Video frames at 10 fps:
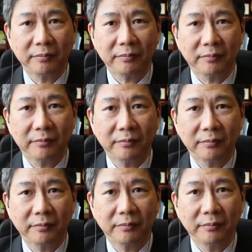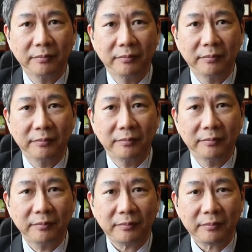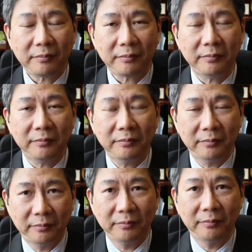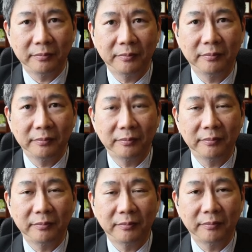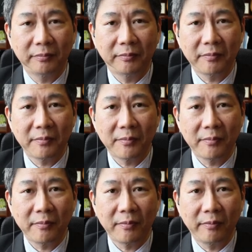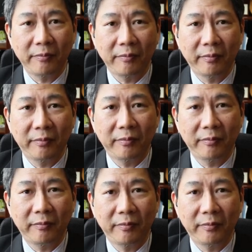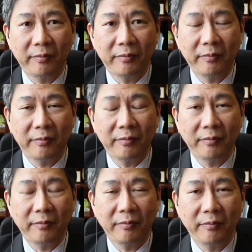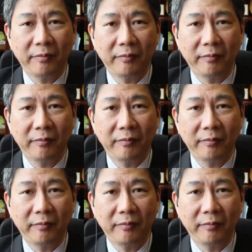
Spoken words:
(silent)